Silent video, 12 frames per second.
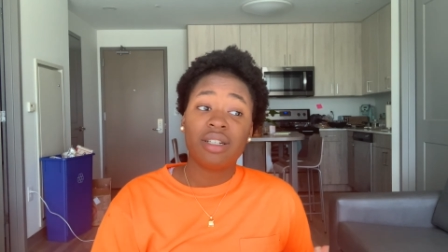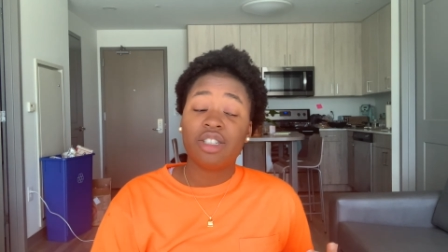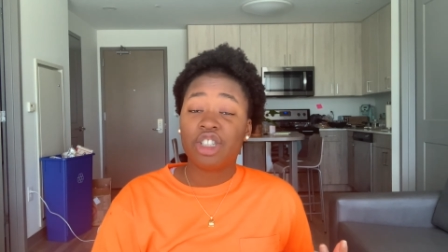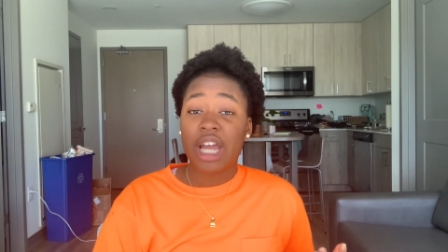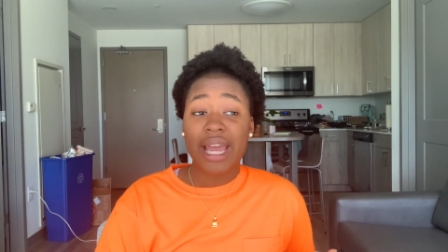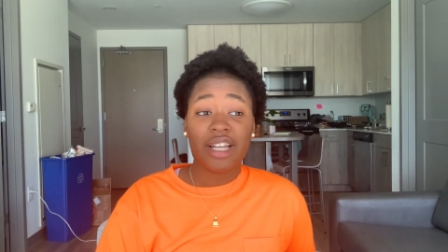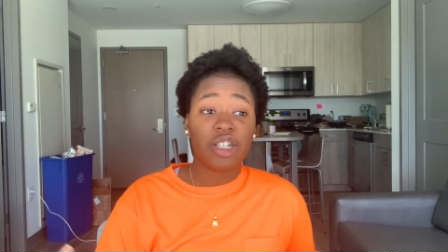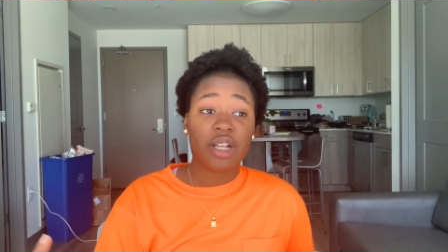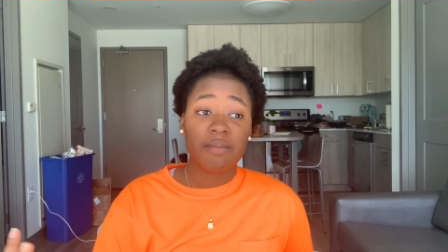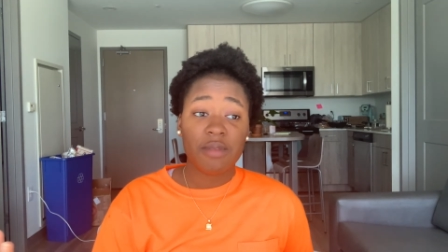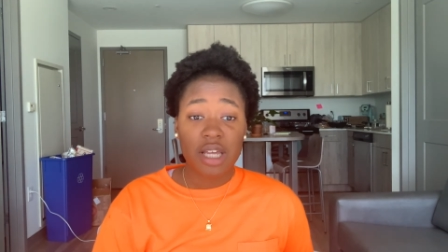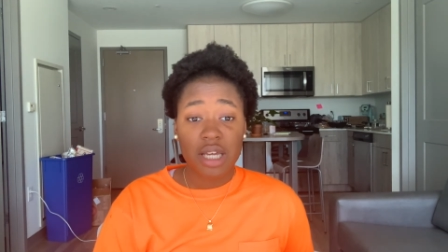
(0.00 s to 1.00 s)
change
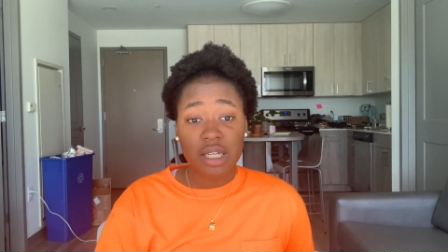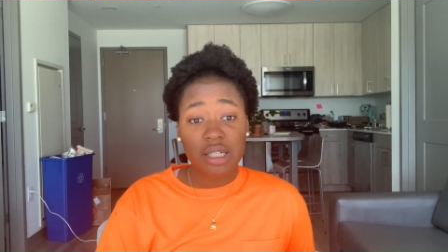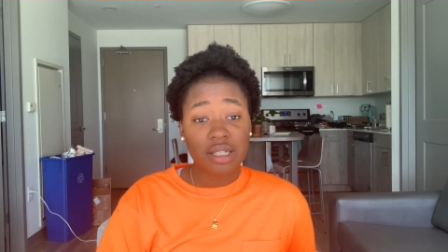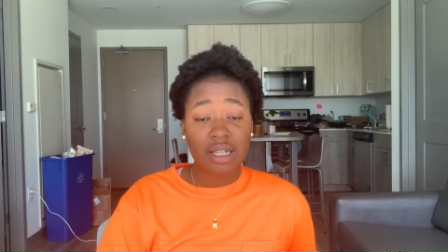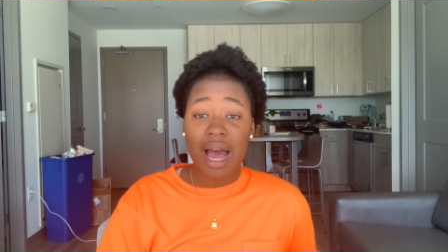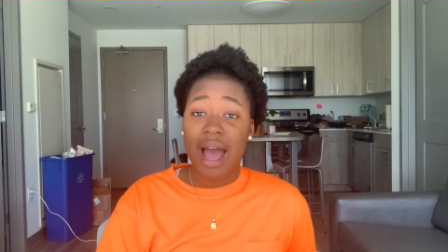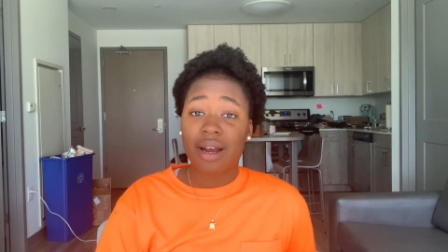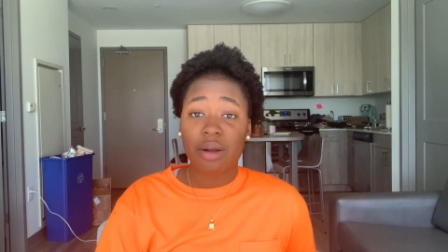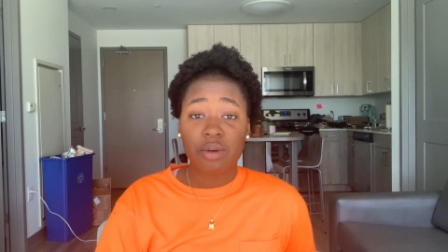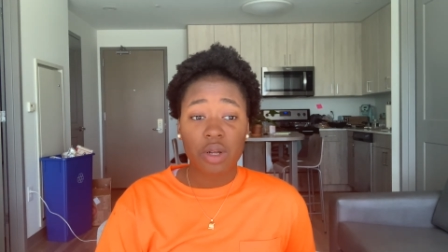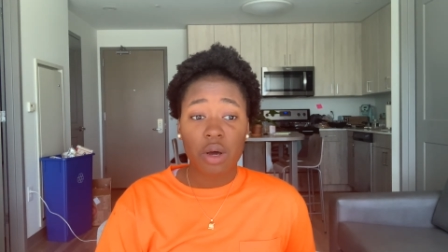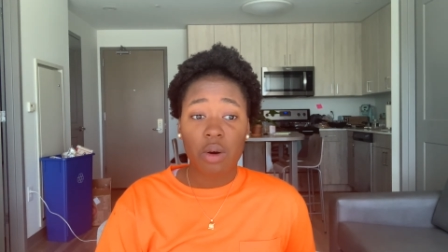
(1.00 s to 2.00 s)
some things. I
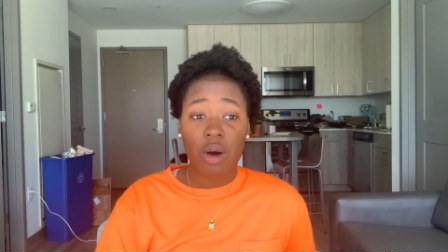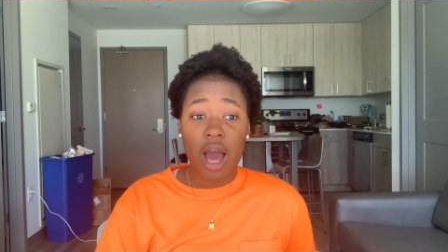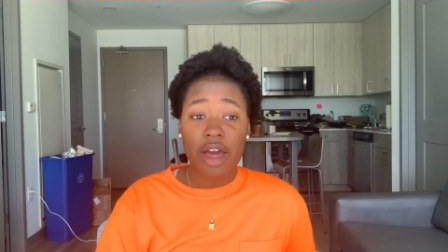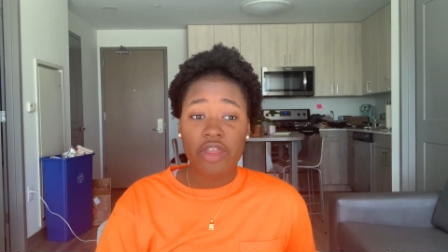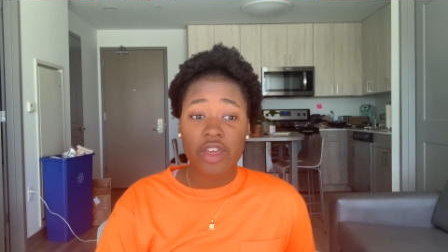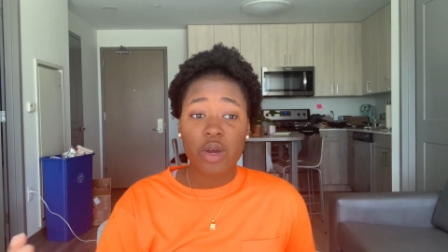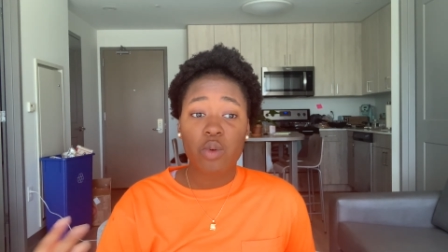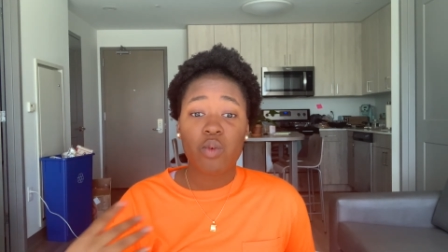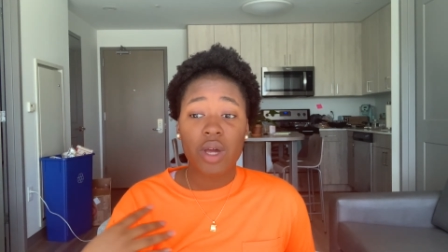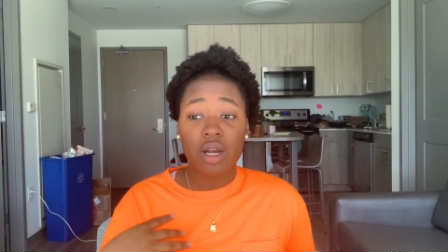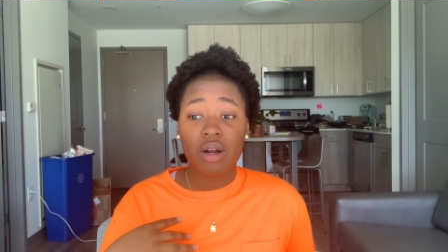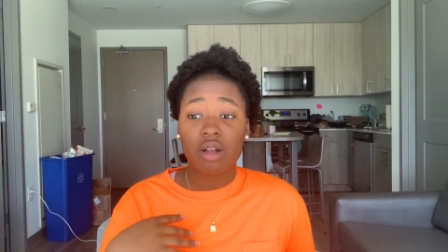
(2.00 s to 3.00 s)
don't know. I think
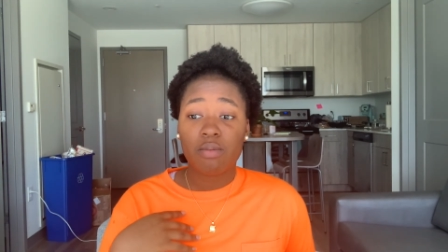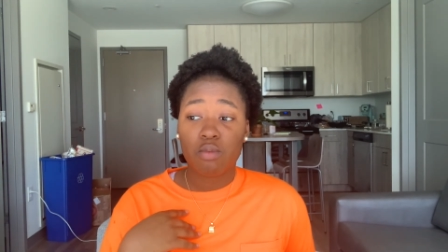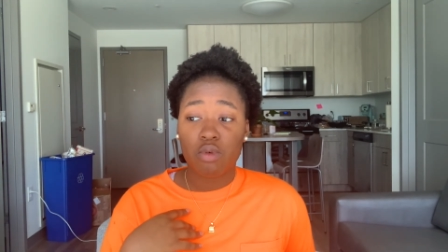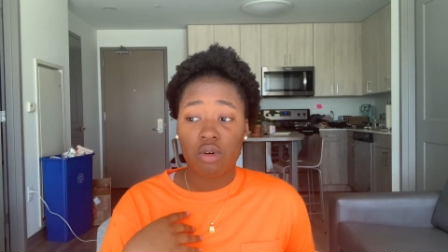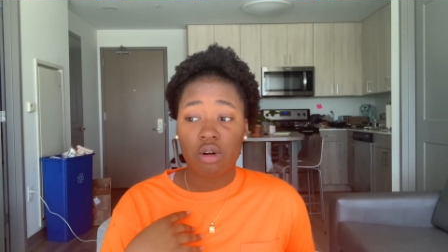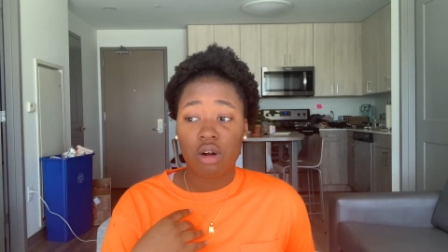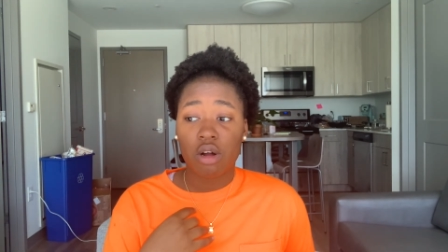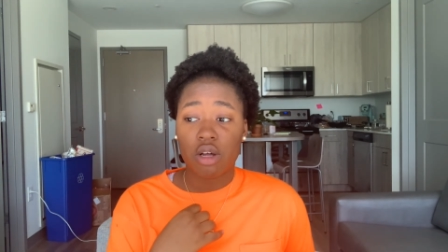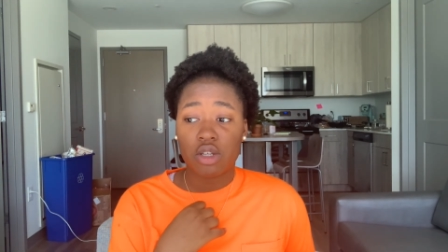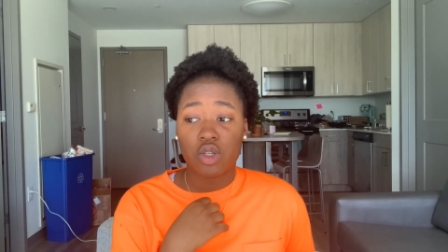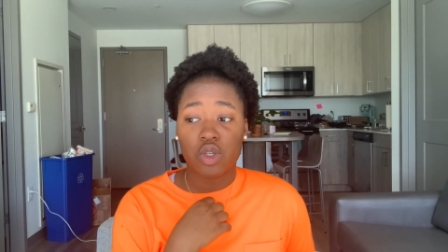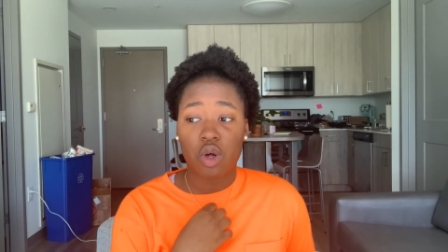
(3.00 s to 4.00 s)
we are more
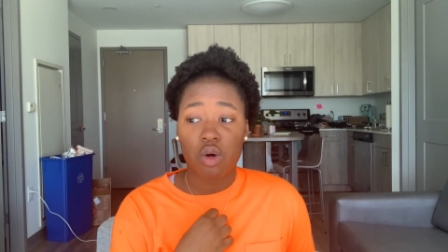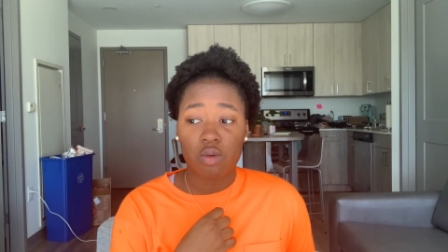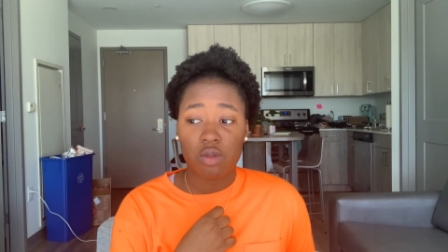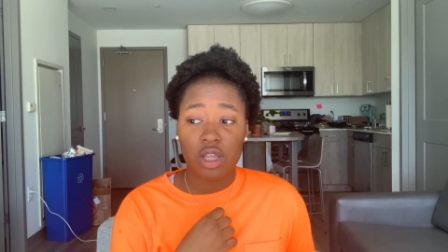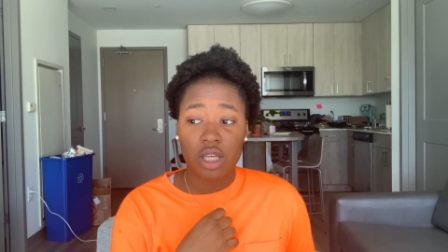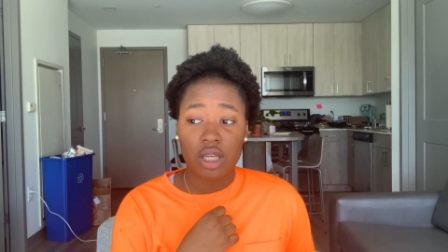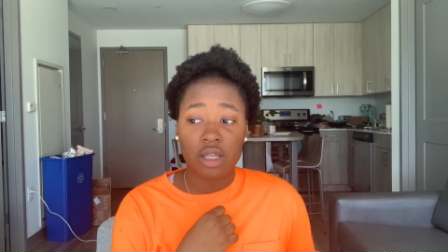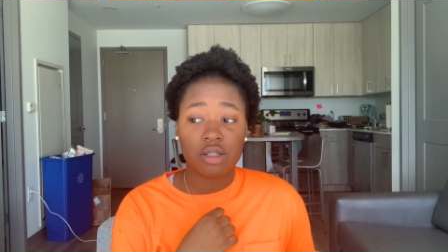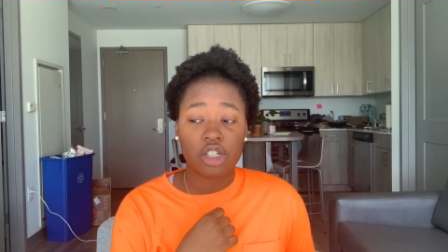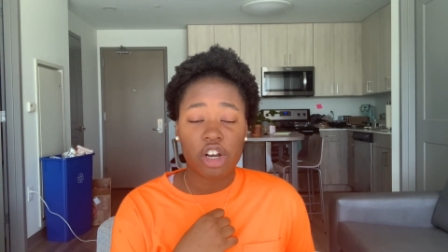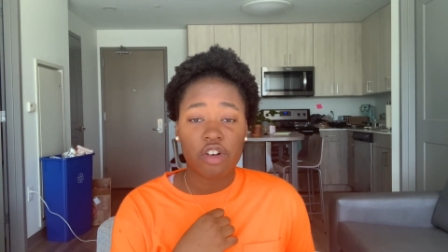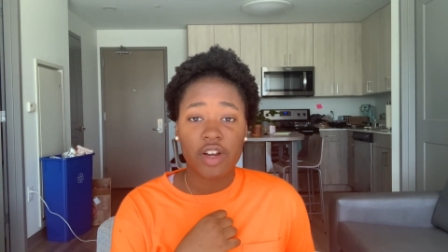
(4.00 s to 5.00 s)
so the
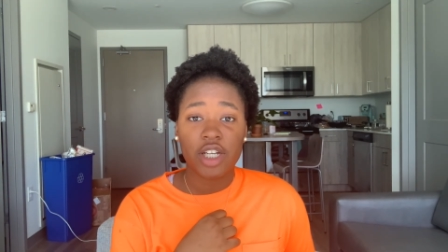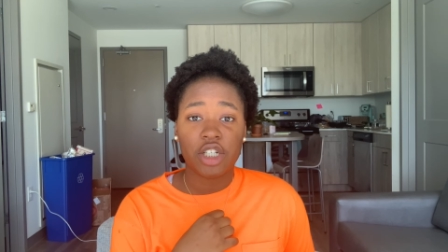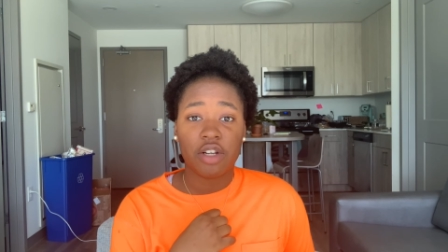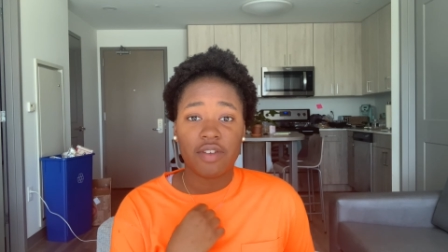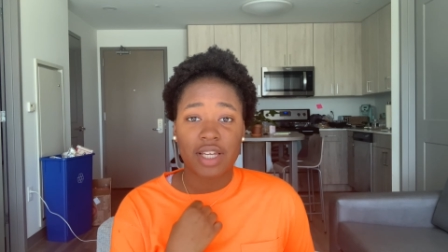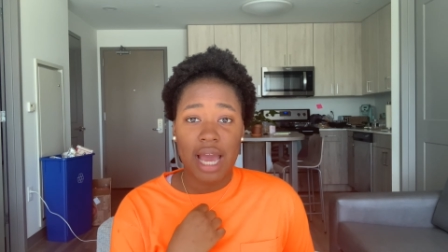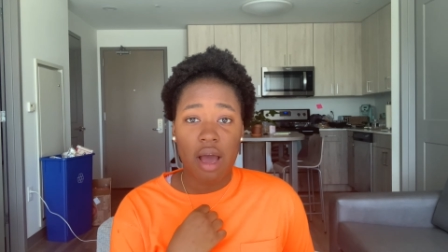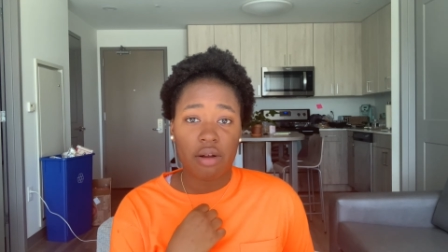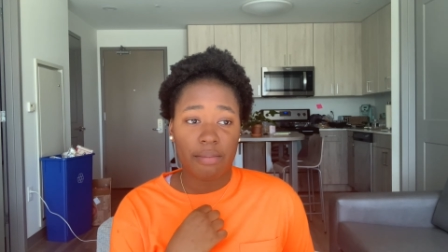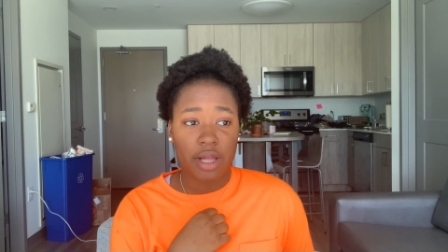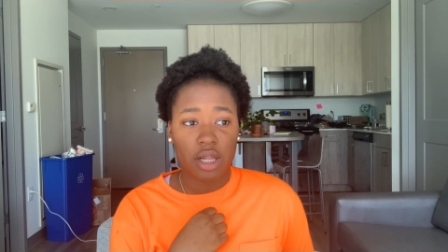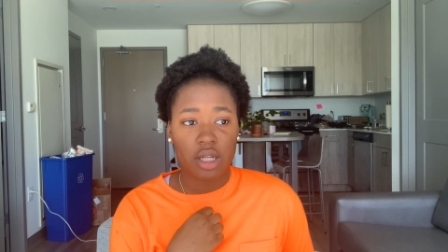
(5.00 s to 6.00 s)
generation of
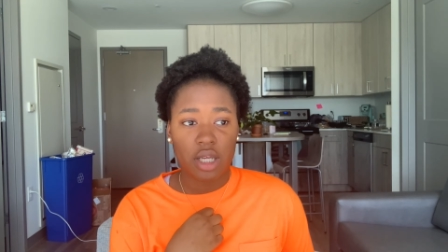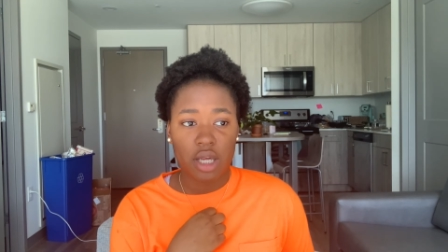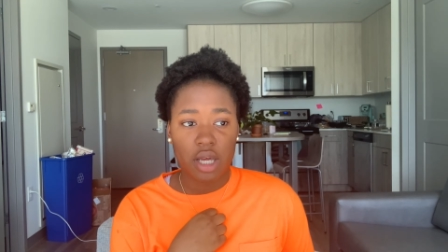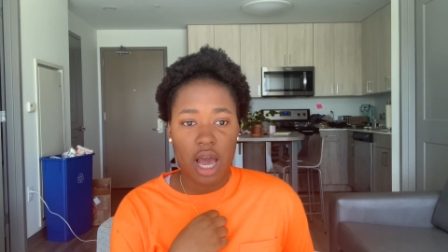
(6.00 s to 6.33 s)
accountability.